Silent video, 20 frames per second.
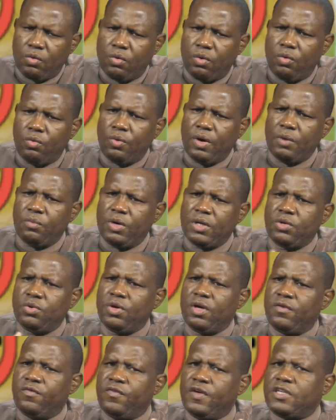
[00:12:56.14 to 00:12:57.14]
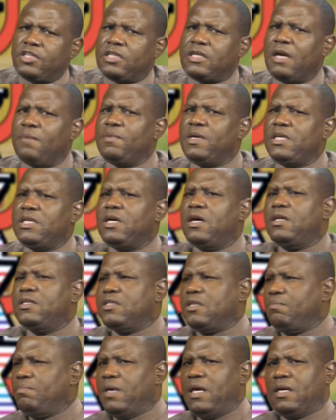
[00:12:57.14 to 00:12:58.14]
What do you envision can be done
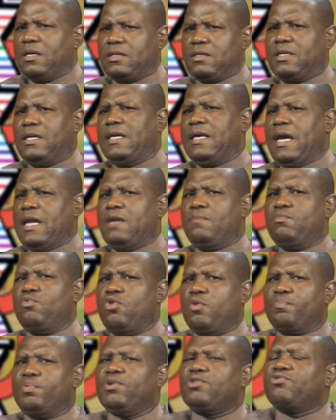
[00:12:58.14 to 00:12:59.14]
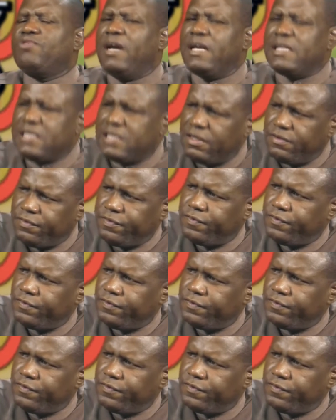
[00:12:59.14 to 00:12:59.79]
to make Guyana more progressive?